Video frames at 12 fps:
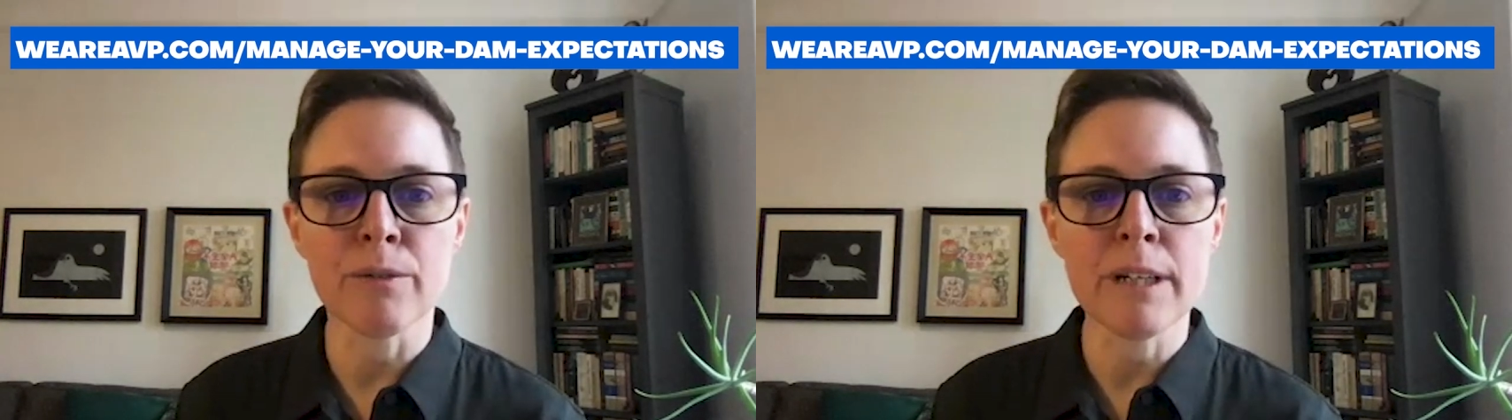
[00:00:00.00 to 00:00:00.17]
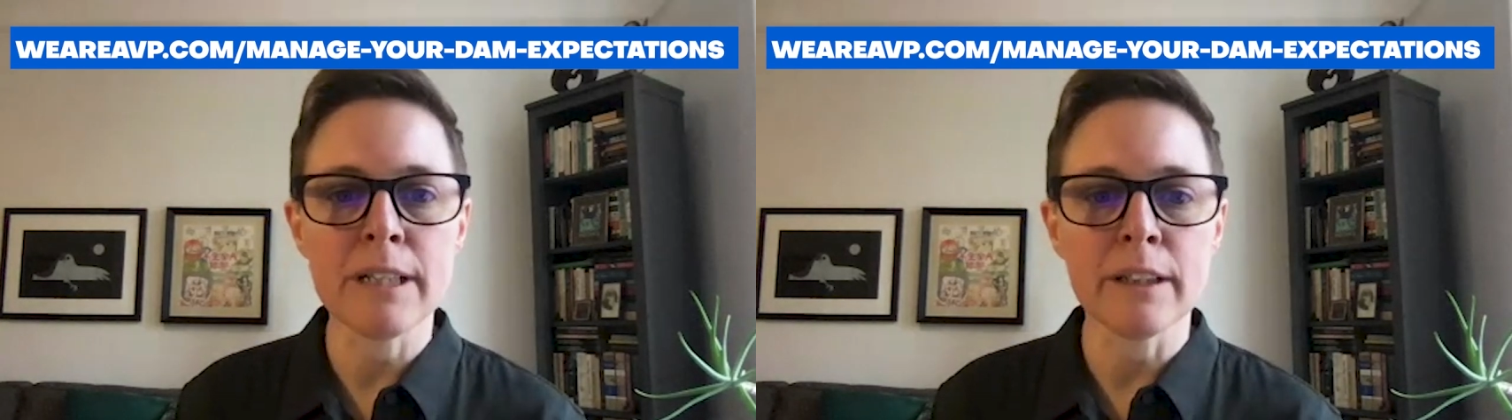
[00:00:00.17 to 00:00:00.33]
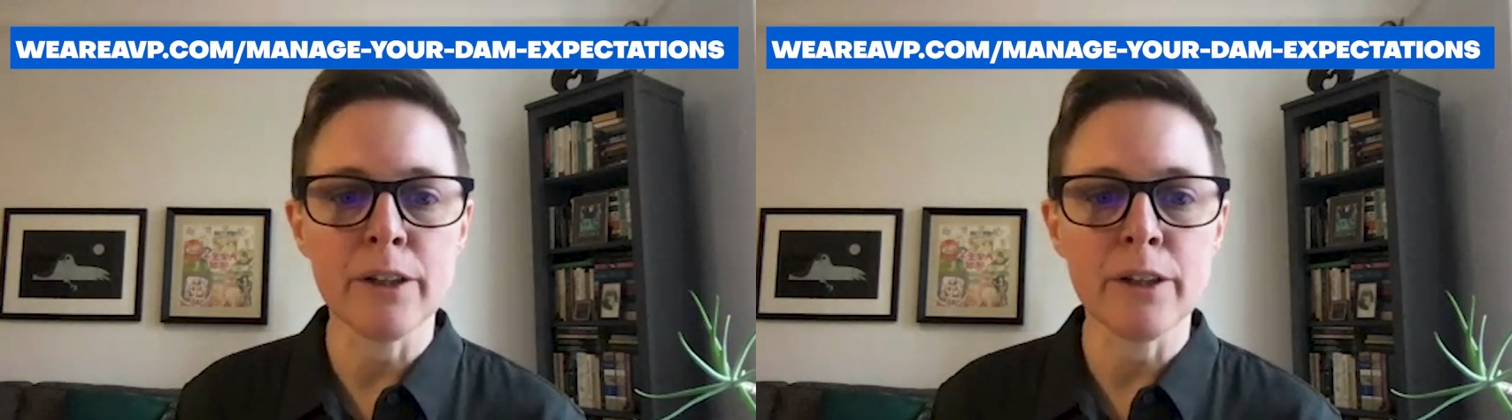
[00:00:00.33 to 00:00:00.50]

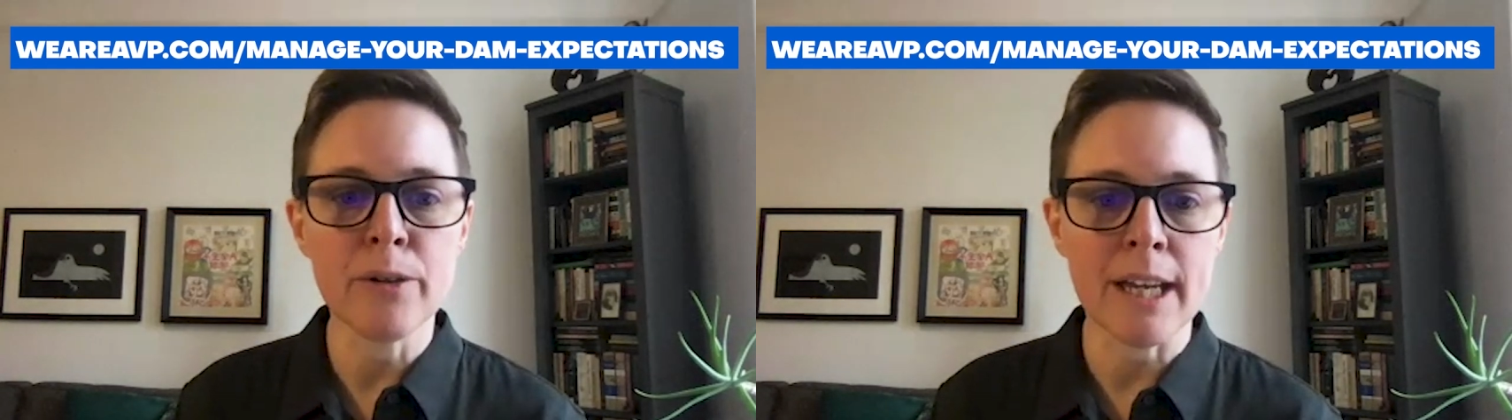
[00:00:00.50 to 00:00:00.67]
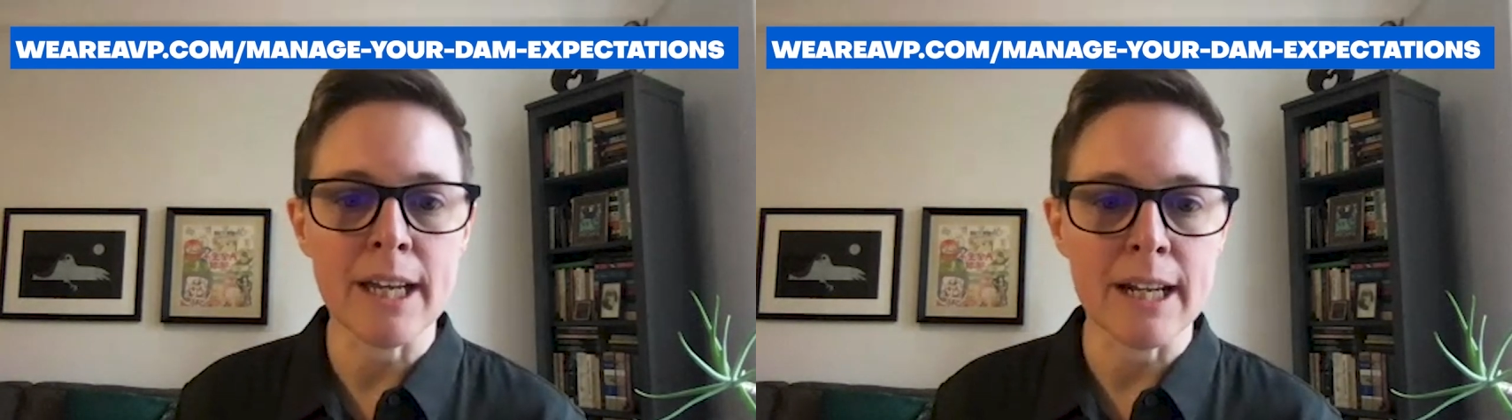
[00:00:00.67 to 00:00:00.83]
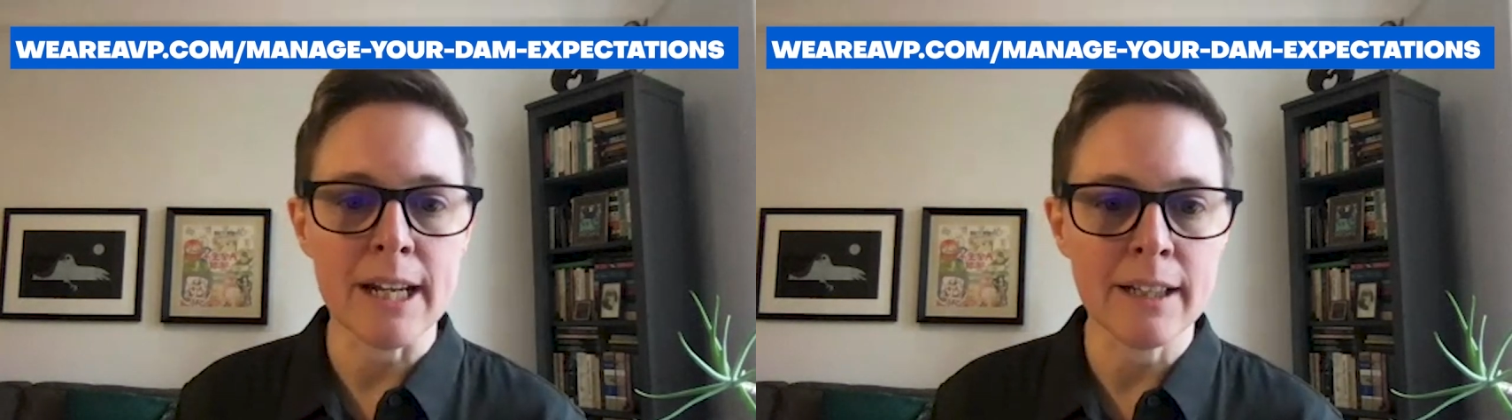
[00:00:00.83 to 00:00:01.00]

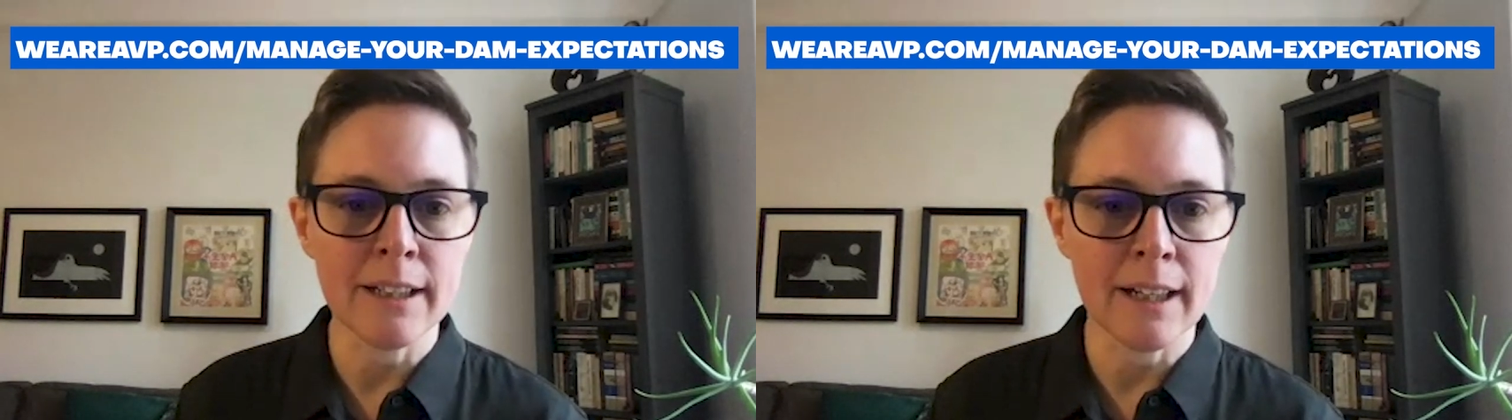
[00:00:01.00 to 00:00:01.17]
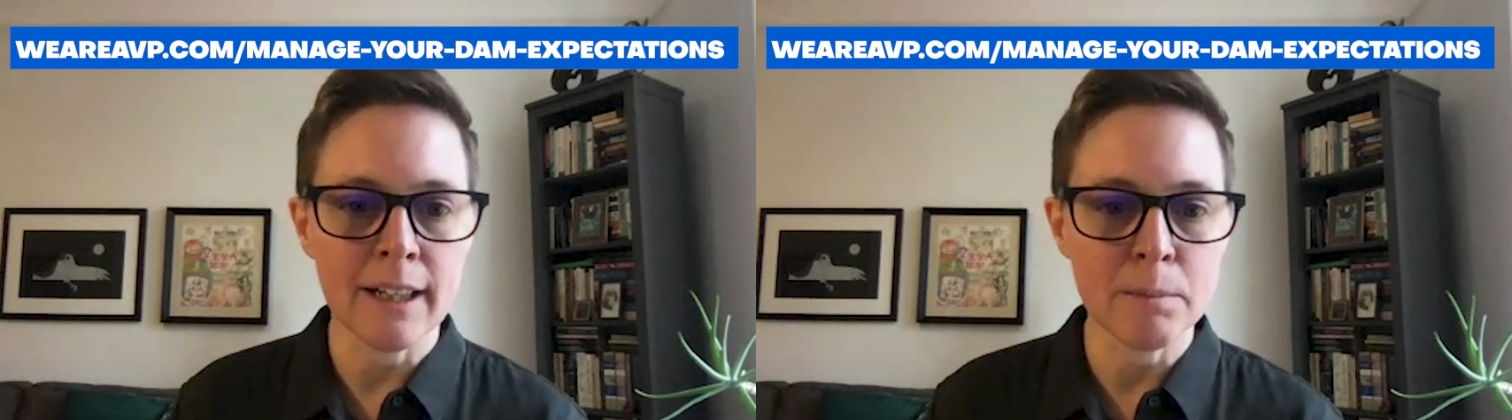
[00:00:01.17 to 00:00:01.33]
relocating.